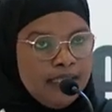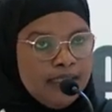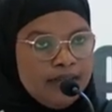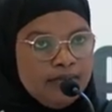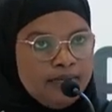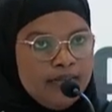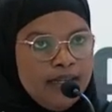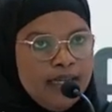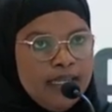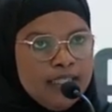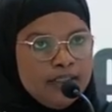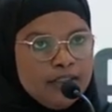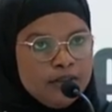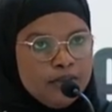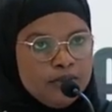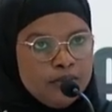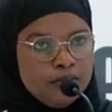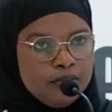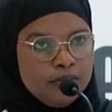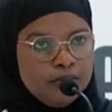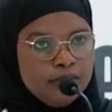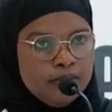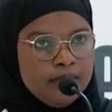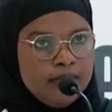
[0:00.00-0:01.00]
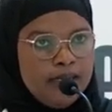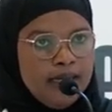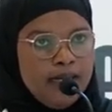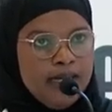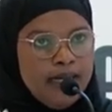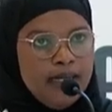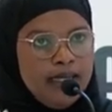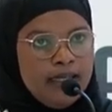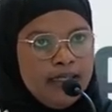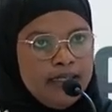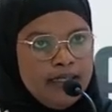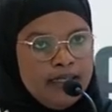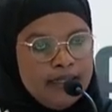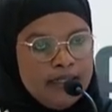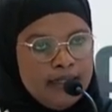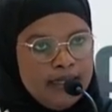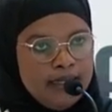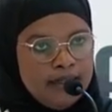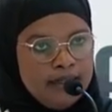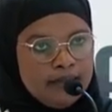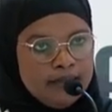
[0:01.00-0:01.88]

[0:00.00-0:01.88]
advised to hang around